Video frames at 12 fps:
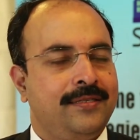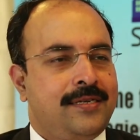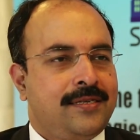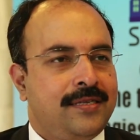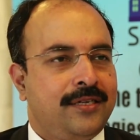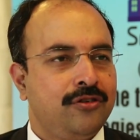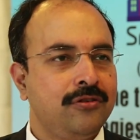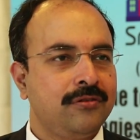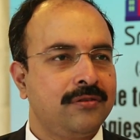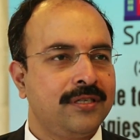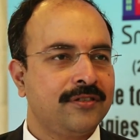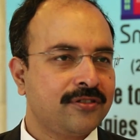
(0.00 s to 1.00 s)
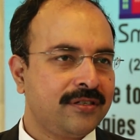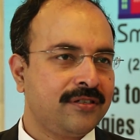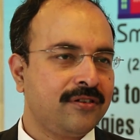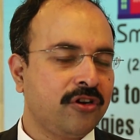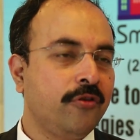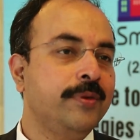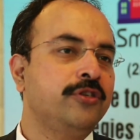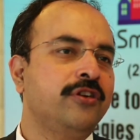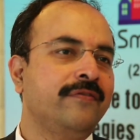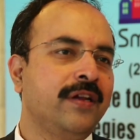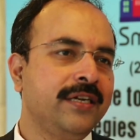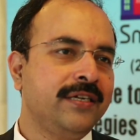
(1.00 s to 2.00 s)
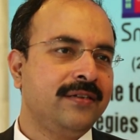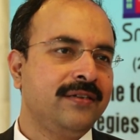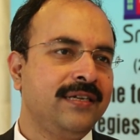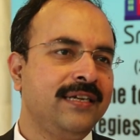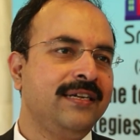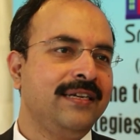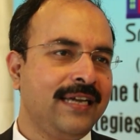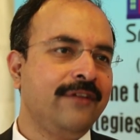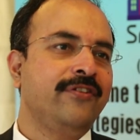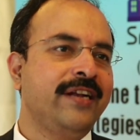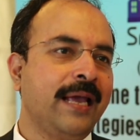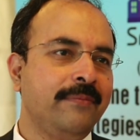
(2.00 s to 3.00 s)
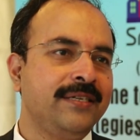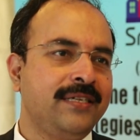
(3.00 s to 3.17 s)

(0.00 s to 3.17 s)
Just that, you know, the government should have done it every time.